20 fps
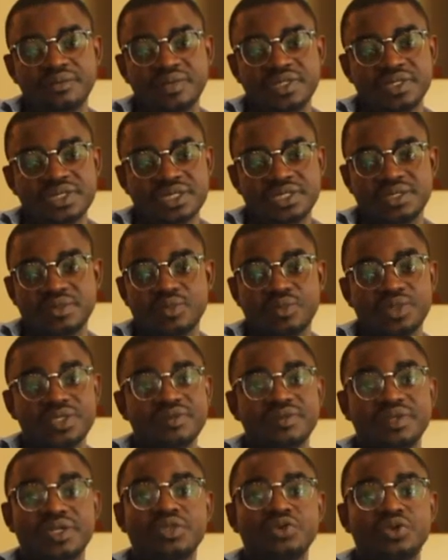leadership.
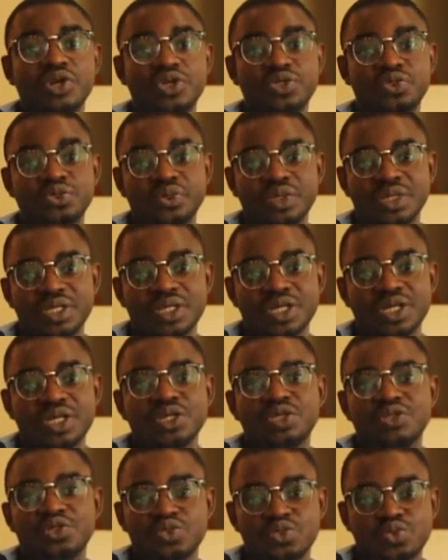Whatever you are doing,
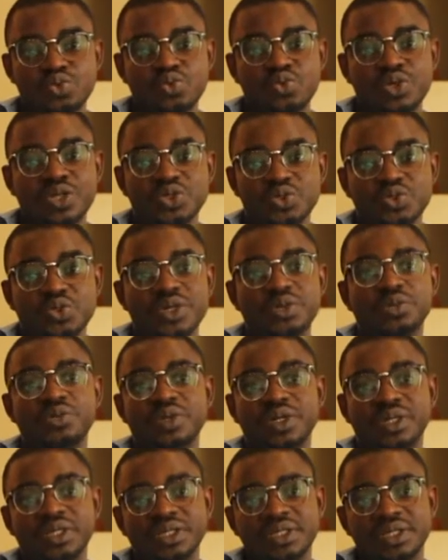do and do it
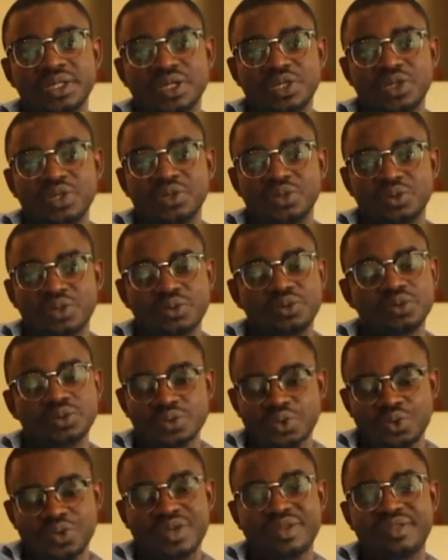well,
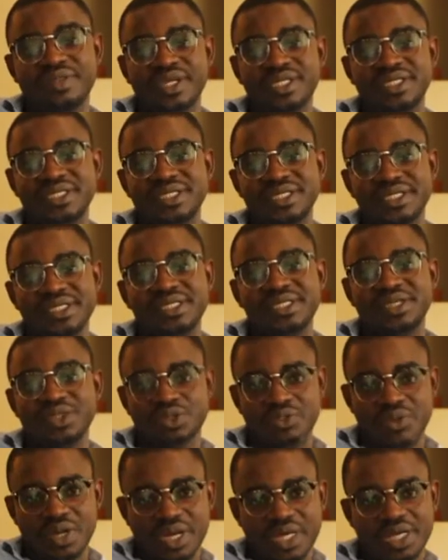knowing that
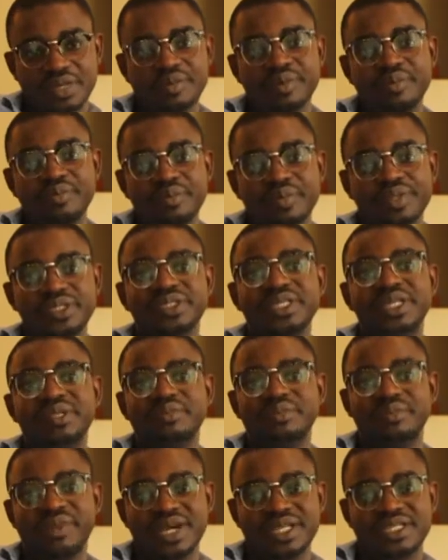you are helping build
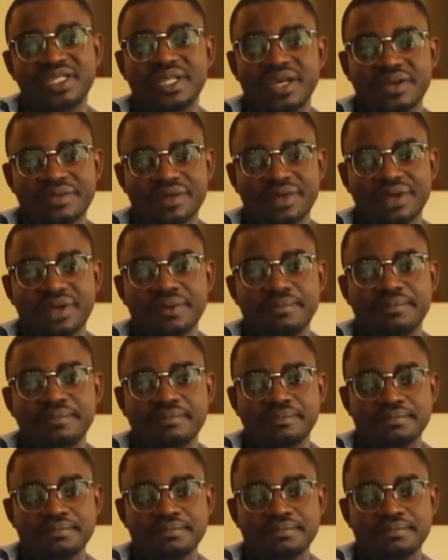and brighten Africa.